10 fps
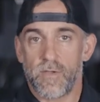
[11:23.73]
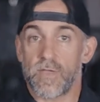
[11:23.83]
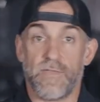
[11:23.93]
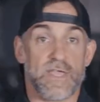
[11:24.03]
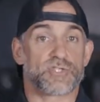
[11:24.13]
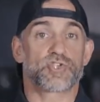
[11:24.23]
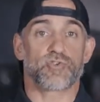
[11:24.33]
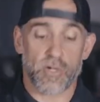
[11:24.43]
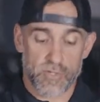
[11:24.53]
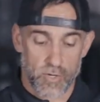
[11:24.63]
Okay, the
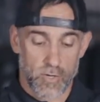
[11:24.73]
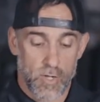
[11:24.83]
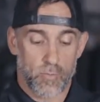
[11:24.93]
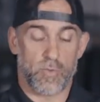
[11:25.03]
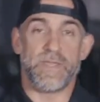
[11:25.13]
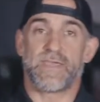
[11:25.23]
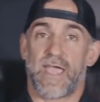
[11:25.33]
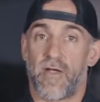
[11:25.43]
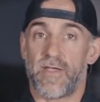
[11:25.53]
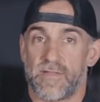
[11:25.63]
instructor would be
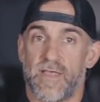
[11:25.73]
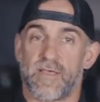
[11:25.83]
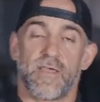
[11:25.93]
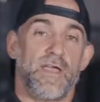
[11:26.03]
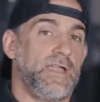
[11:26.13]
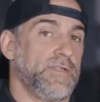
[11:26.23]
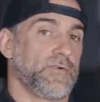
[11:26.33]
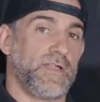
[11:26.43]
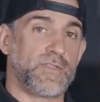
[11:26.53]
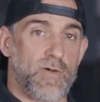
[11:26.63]
carrying this
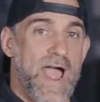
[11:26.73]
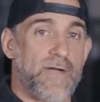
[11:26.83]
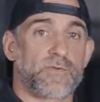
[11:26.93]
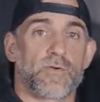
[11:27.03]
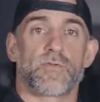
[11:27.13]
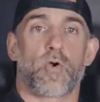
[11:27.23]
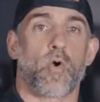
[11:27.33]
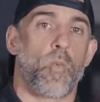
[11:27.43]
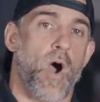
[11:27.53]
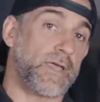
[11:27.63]
either in the rafters
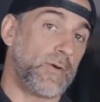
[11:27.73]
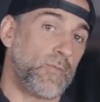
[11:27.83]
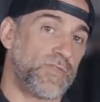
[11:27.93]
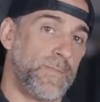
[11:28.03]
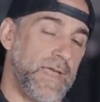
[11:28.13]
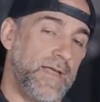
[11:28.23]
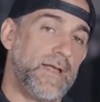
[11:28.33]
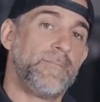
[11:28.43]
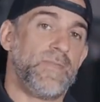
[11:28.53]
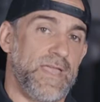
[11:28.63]
or walking with me
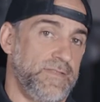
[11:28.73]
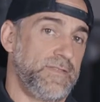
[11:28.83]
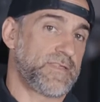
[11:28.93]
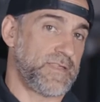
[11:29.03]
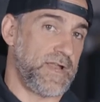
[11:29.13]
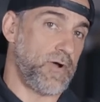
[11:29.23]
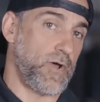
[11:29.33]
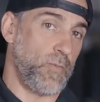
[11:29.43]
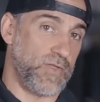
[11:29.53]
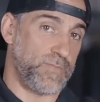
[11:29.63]
in the
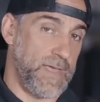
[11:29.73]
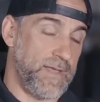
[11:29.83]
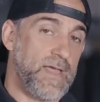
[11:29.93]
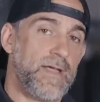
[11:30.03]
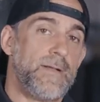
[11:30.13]
scenario with me.